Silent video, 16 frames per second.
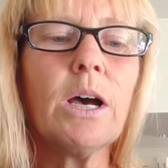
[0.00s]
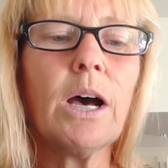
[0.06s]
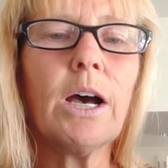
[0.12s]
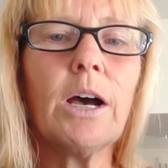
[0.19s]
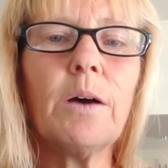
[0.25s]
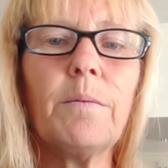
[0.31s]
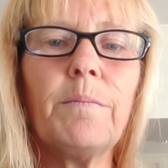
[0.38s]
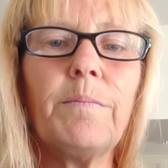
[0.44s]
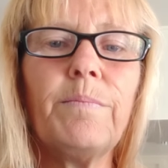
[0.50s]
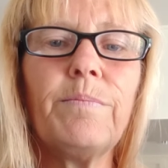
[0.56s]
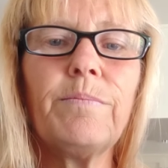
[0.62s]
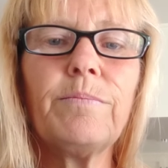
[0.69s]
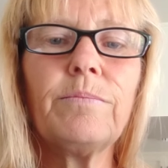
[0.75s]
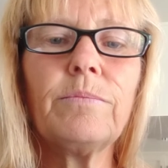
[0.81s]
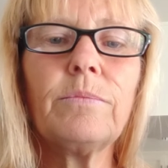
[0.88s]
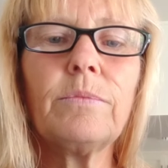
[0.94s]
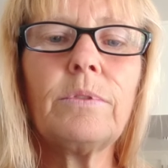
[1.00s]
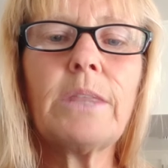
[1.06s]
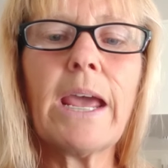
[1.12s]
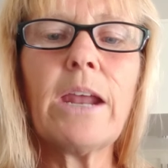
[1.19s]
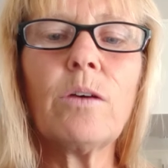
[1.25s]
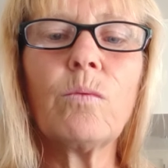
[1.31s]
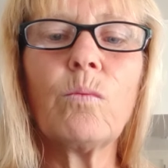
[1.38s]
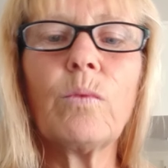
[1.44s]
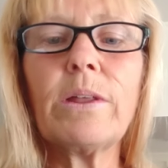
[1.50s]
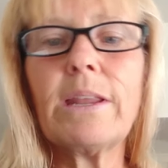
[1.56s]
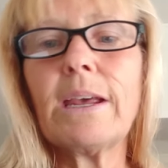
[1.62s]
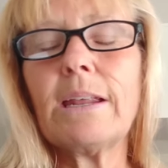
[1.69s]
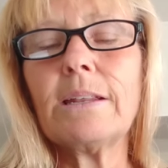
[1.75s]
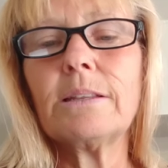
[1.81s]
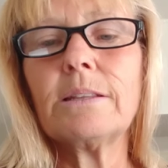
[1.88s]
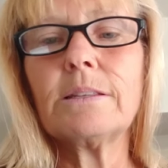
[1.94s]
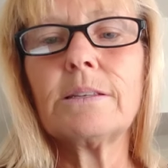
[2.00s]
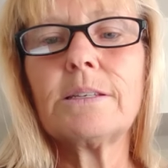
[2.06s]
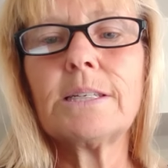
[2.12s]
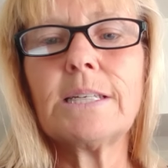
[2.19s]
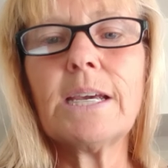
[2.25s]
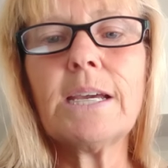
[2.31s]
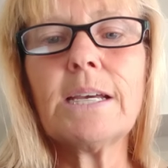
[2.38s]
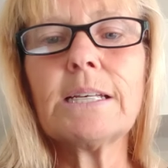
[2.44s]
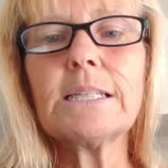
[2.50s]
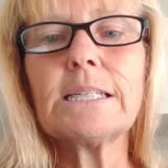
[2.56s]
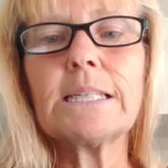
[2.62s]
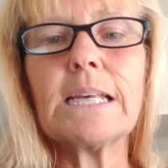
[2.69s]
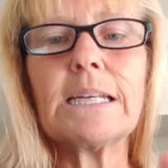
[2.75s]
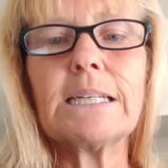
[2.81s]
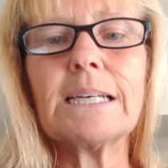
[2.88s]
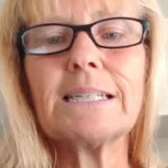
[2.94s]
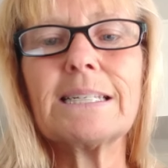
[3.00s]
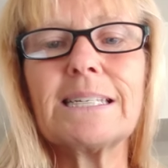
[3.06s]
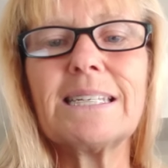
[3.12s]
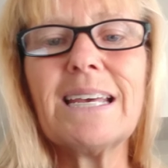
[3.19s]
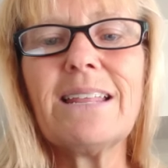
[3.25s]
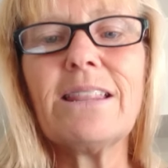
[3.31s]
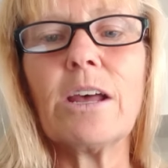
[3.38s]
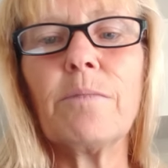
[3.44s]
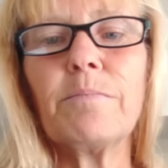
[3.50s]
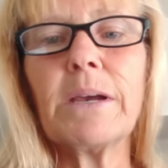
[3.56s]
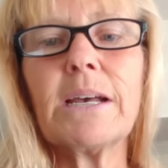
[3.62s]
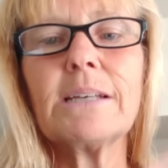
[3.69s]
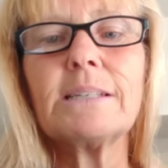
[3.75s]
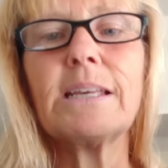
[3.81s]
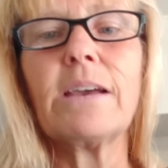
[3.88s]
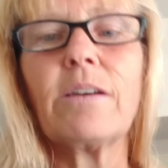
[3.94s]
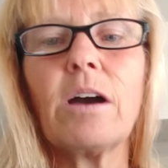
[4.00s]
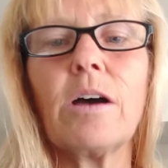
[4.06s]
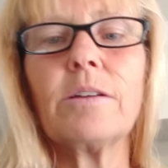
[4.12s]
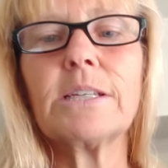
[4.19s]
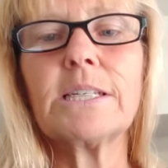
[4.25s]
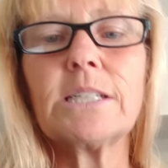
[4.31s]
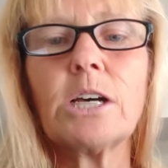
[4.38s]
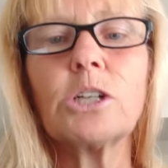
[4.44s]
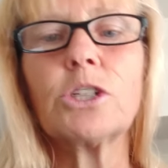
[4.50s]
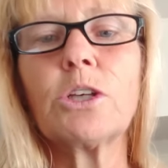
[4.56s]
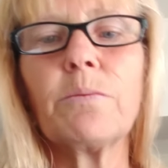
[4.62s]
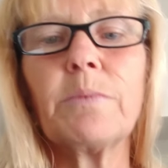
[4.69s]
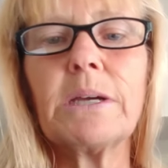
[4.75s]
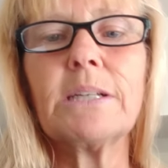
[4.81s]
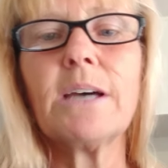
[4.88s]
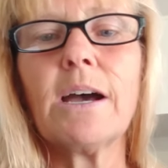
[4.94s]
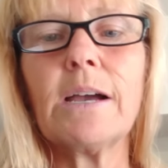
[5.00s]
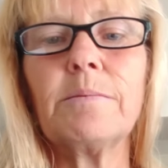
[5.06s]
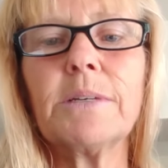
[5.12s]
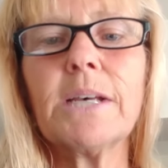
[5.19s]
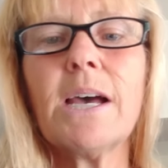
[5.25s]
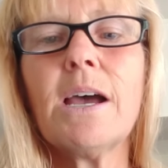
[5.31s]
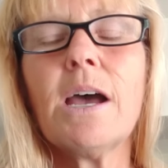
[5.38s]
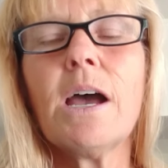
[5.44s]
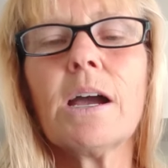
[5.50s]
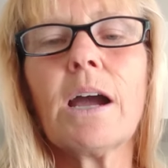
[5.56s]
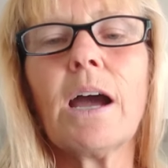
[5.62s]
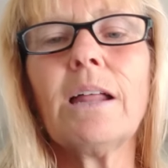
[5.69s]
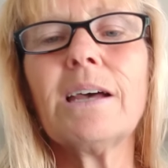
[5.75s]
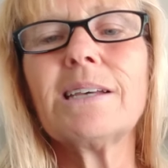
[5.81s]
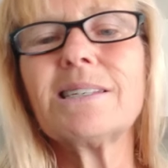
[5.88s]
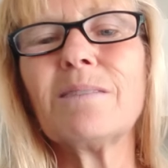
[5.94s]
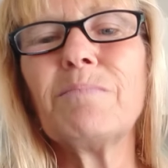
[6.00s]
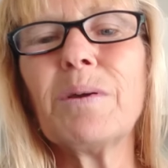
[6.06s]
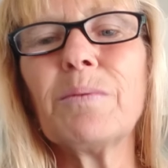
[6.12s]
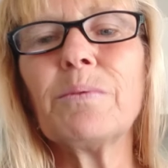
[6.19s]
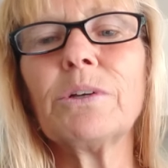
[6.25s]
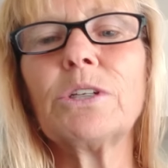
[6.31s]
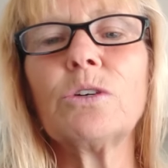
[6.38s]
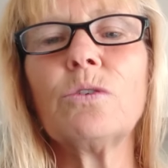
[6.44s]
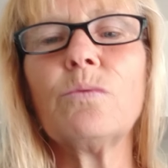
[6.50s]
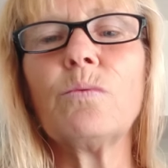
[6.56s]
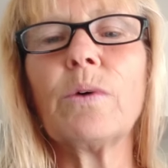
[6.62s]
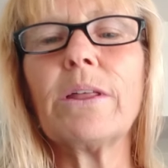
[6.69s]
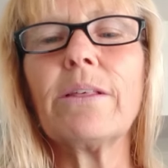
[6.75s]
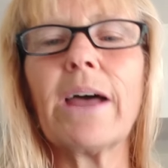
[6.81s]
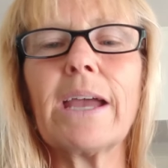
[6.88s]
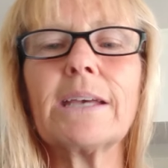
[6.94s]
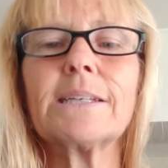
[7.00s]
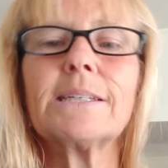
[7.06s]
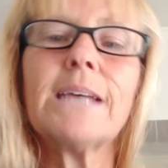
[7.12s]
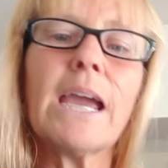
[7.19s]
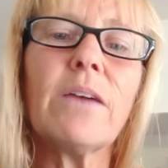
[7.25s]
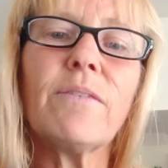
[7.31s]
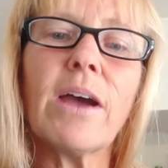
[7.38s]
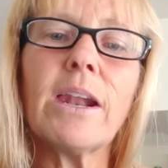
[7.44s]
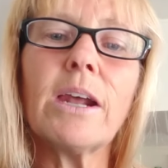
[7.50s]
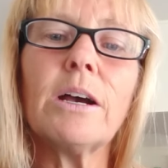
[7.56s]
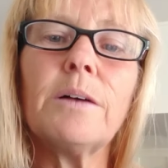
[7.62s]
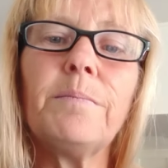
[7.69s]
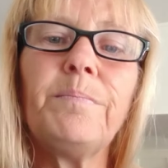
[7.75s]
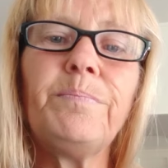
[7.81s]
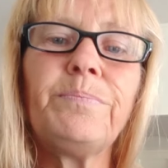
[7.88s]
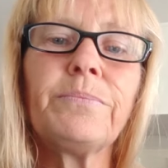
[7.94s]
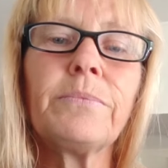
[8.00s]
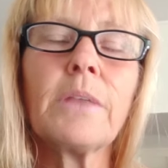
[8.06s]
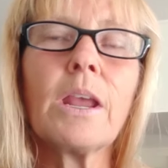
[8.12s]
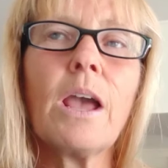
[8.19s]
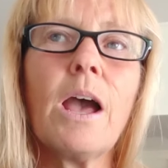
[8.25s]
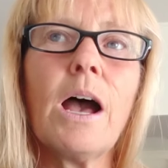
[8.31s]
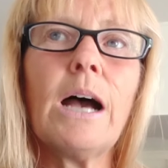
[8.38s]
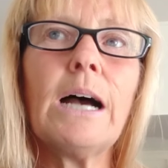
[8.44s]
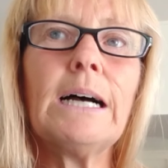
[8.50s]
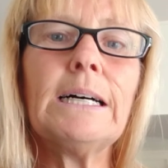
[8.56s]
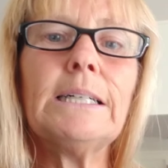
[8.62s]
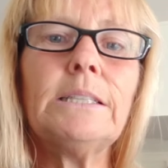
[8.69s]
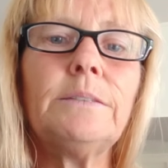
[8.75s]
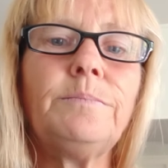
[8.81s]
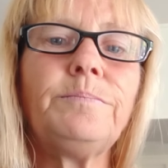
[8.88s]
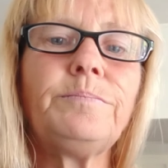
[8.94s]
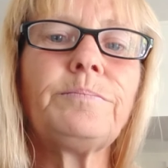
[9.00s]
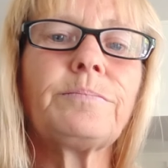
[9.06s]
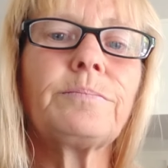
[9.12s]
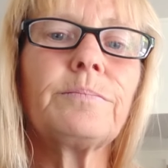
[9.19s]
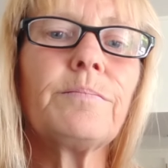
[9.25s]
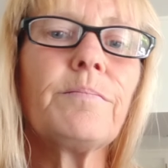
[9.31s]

um, they don't when they stings it doesn't sting them because they got stung so many times kind of like some people do with like snake venom um